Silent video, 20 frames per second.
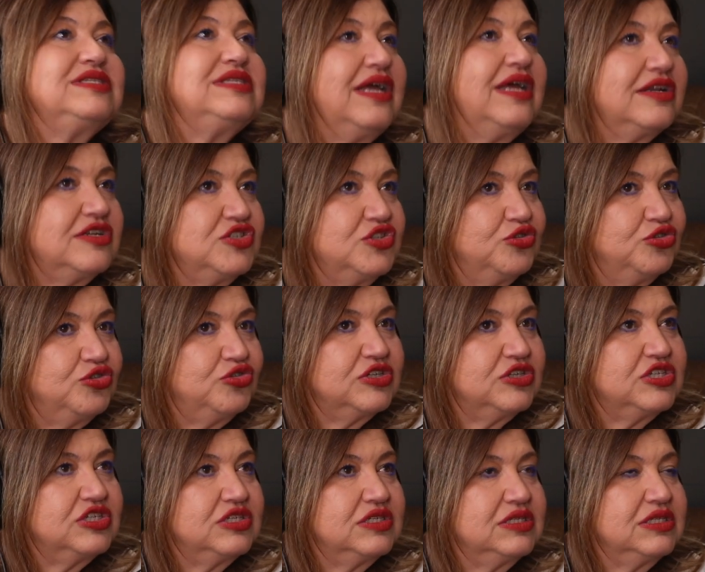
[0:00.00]
It's not as
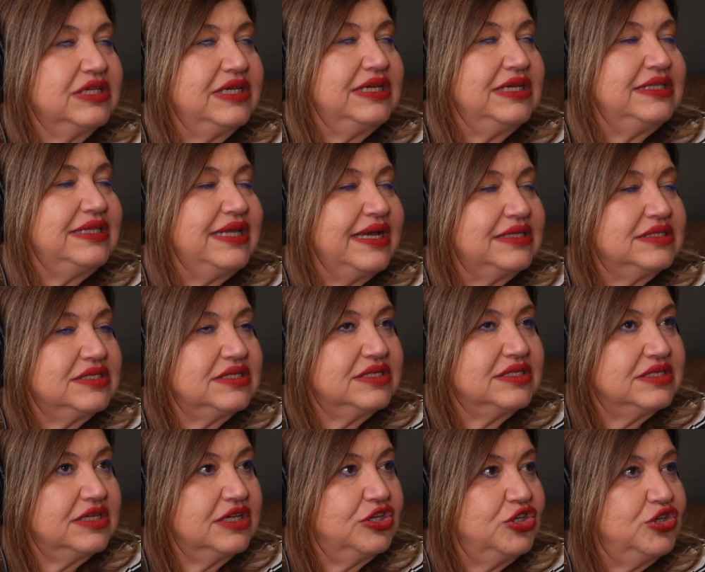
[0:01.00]
nutritionally dense
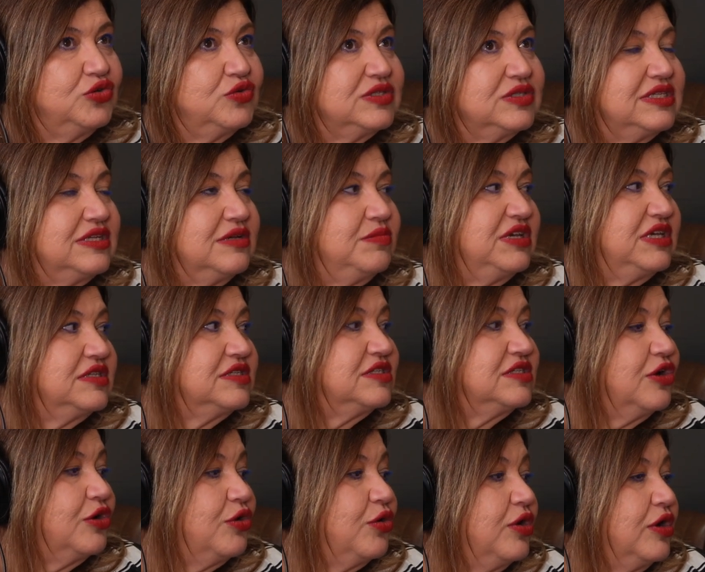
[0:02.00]
as it used to be.
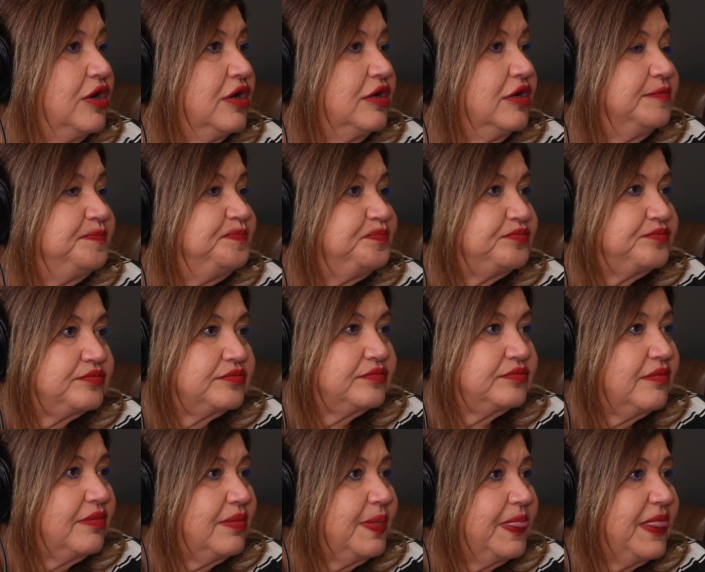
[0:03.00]
So and organic or not,
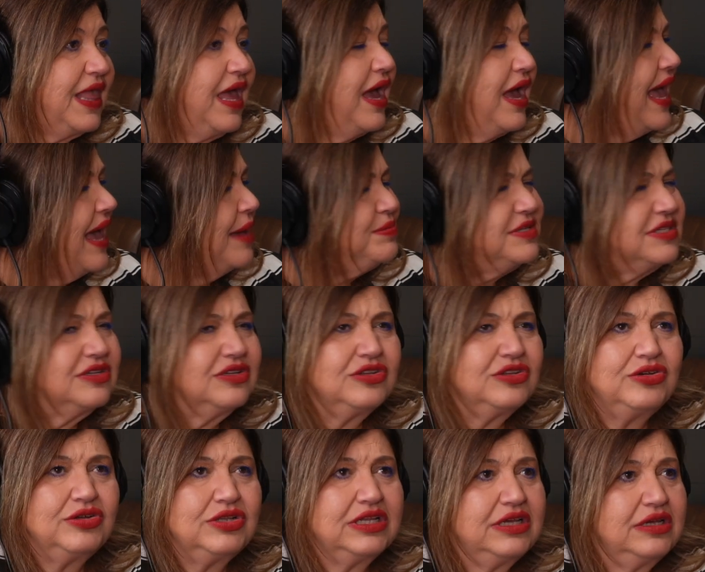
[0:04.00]
meaning organic is just a
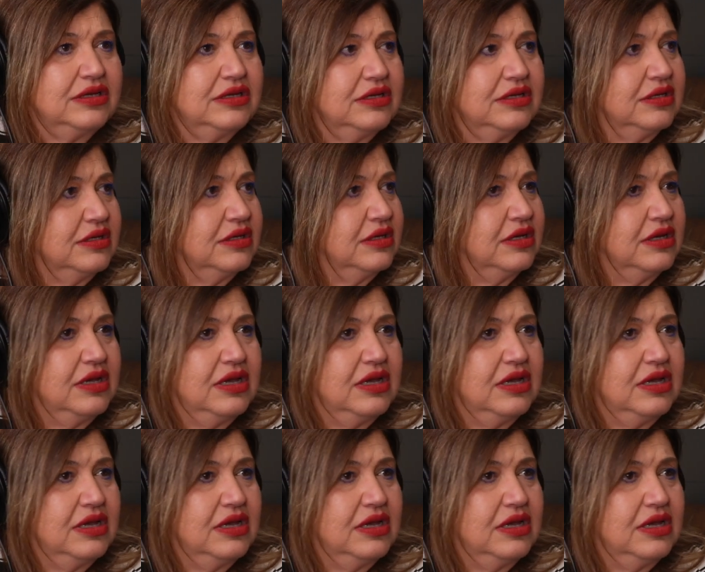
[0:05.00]
whole other